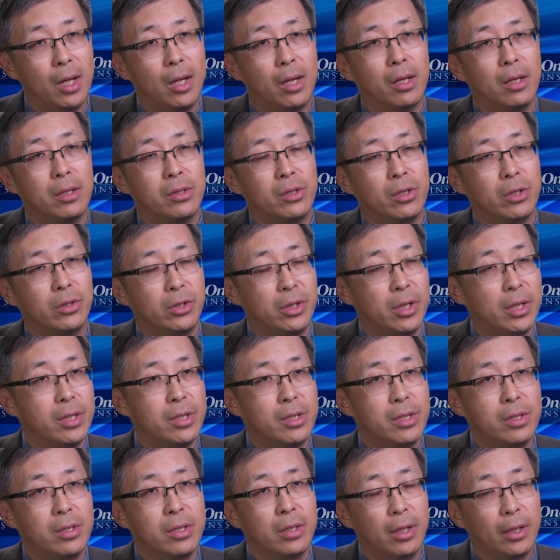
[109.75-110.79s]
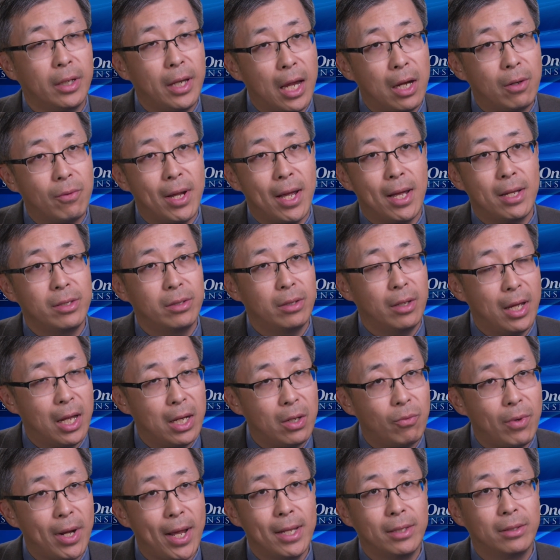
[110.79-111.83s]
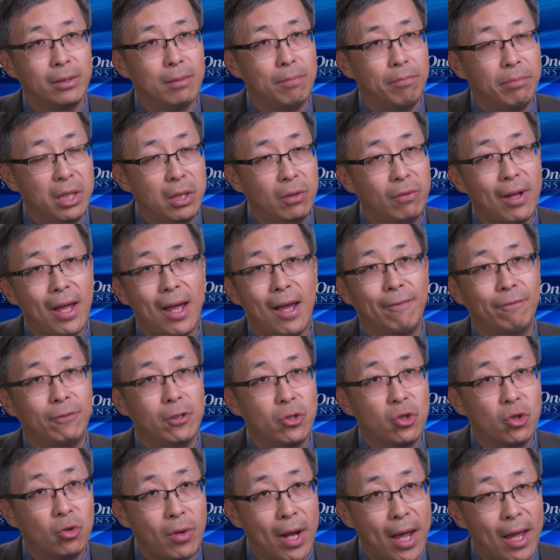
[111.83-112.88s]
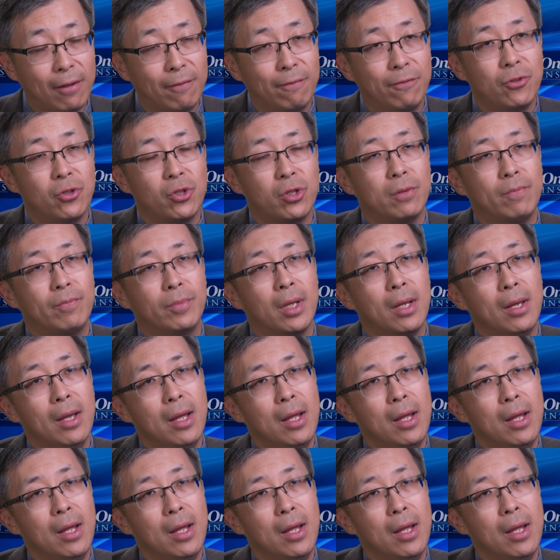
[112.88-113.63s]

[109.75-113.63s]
uh, such as the KRAS, the NRAS, the BRAF, the TRK fusion.